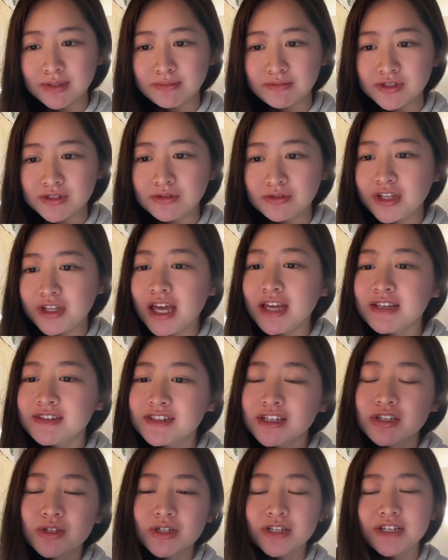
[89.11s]
So the
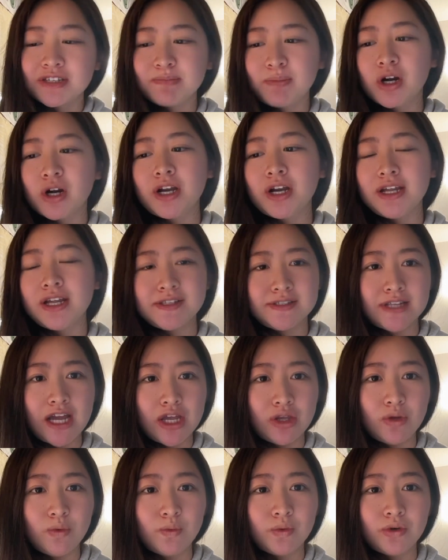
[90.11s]
asynchronous part is
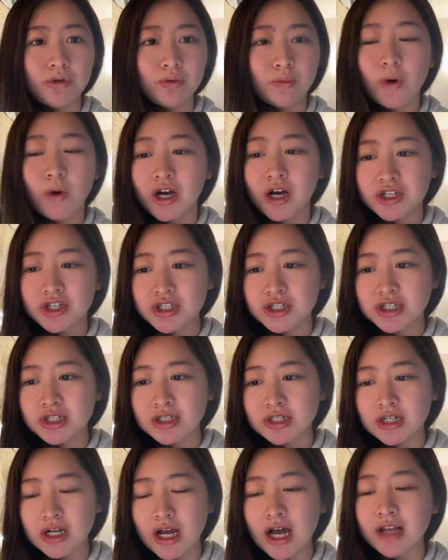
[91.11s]
that you will watch
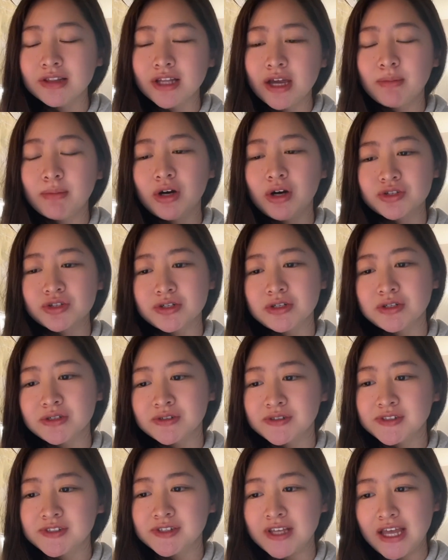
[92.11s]
online
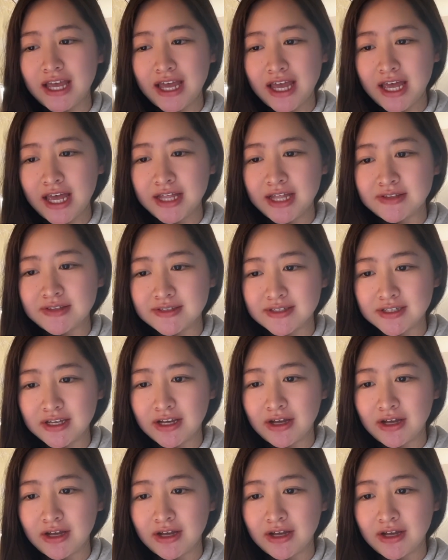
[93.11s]
modules, and